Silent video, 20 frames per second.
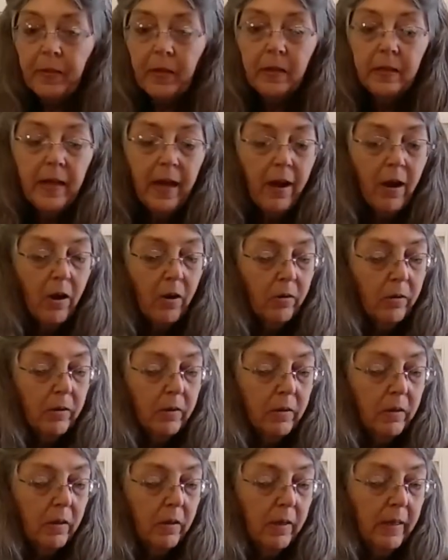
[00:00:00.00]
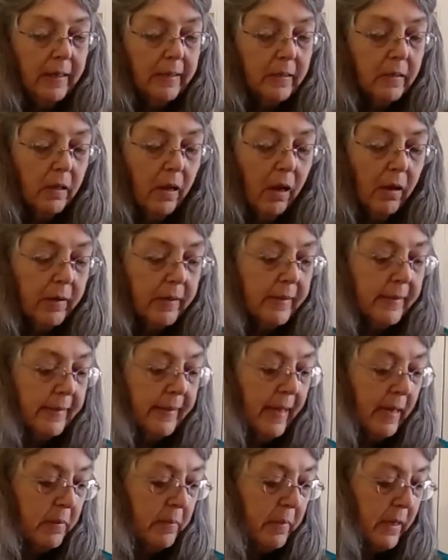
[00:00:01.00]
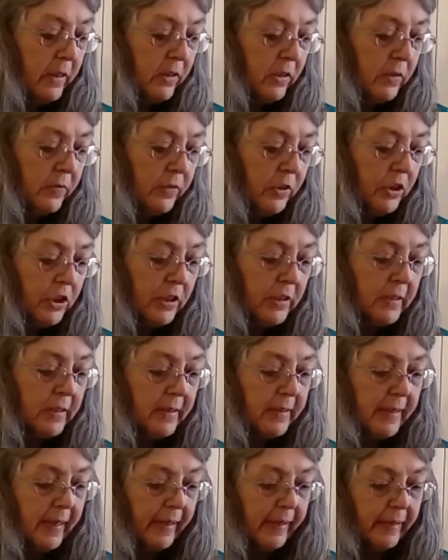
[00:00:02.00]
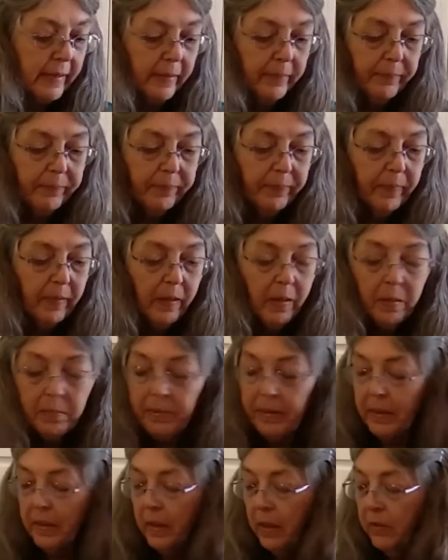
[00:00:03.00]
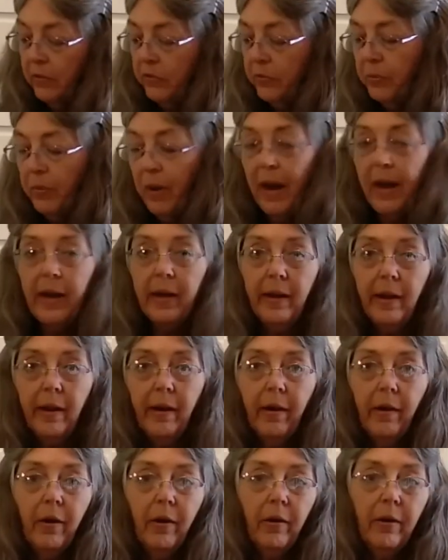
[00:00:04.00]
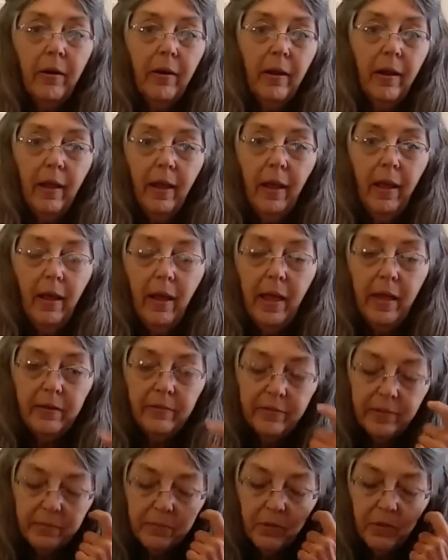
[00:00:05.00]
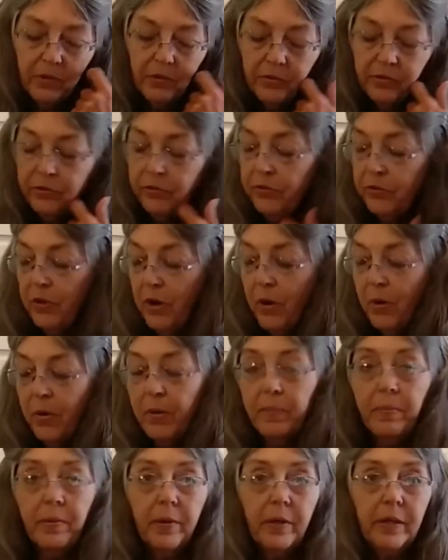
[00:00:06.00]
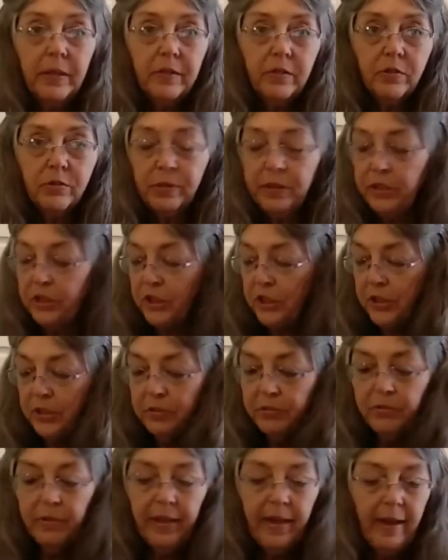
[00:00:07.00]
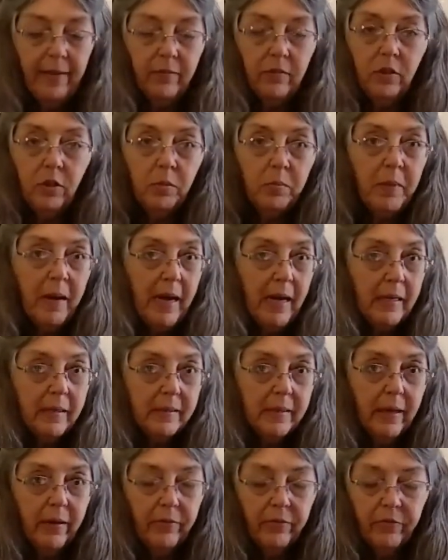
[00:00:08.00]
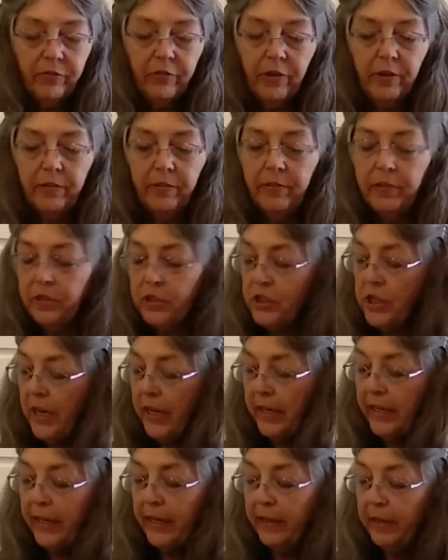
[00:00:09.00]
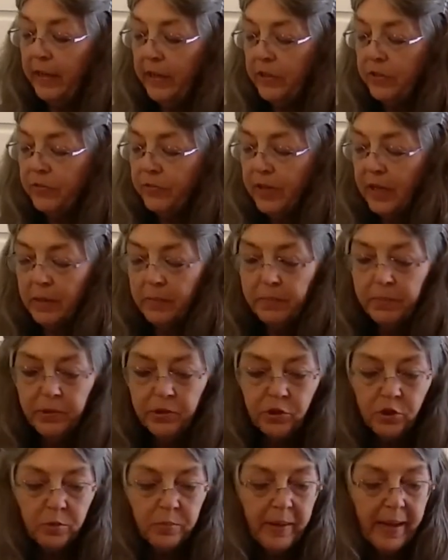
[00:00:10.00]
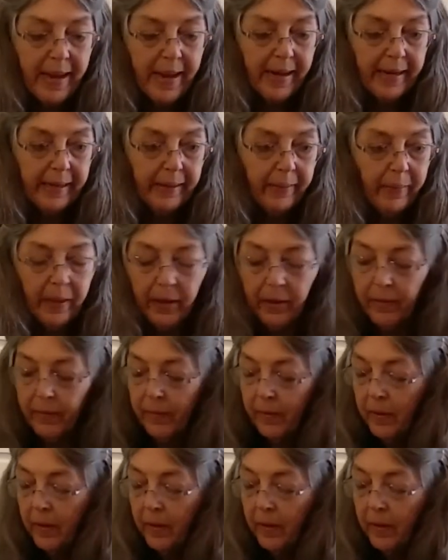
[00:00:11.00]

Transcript: Now, let's talk centimeters for just a second, because Ryanair and some of those, are pretty stringent. They have a little box out in front of the check-in, and you've got to put your bag in there.